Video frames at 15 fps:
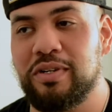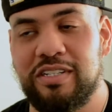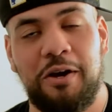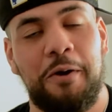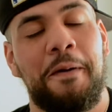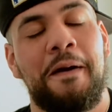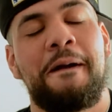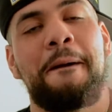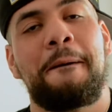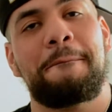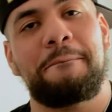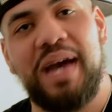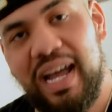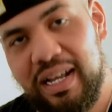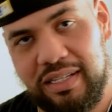So
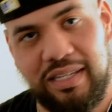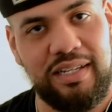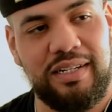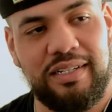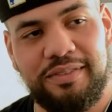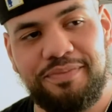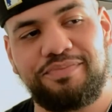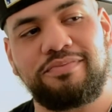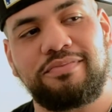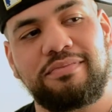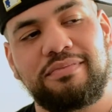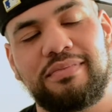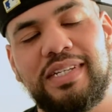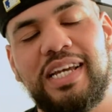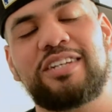back to
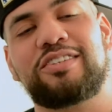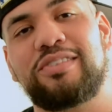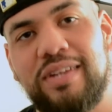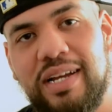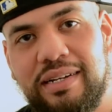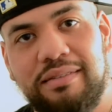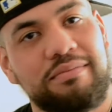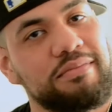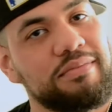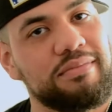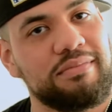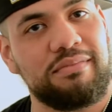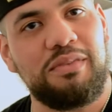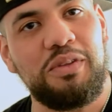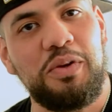yesterday,
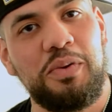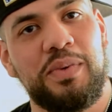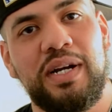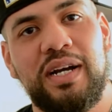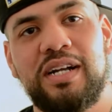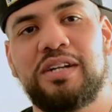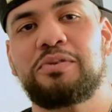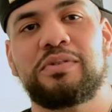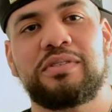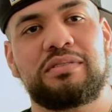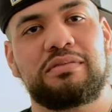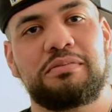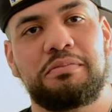when Gunner was